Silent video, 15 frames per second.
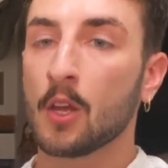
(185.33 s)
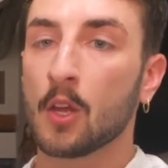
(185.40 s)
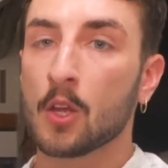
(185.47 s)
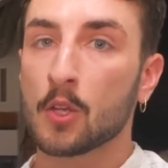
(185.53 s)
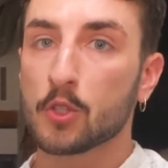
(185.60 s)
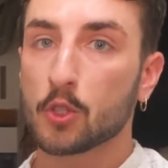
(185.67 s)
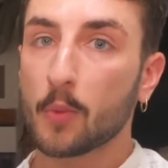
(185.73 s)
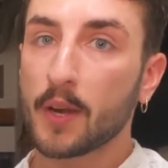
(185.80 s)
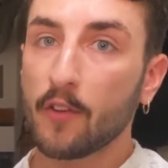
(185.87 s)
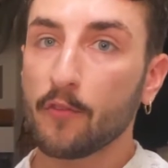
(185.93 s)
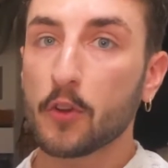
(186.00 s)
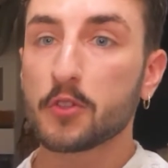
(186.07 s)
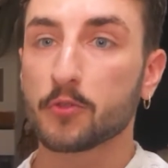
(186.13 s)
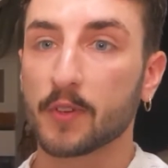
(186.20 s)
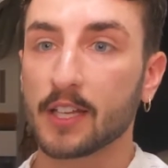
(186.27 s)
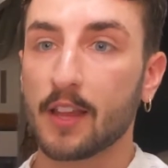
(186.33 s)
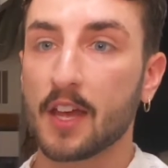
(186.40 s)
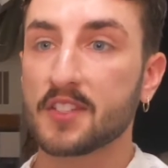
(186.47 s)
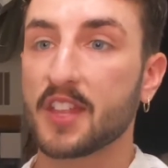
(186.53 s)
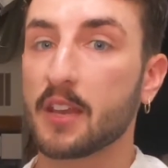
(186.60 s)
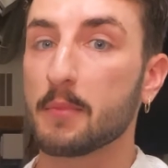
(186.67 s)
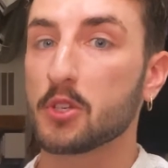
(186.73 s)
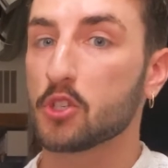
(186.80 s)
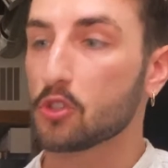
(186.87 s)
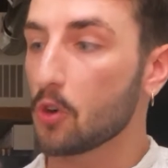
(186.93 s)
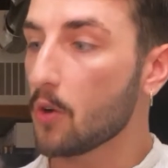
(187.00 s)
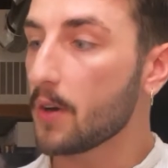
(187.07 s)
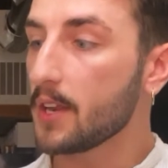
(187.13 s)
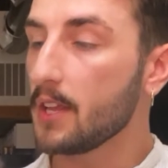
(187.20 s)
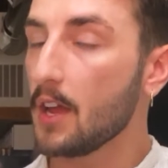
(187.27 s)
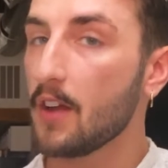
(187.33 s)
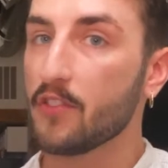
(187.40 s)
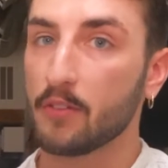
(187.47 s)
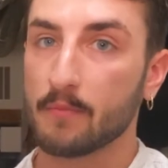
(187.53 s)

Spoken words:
So when I first realized that a majority of the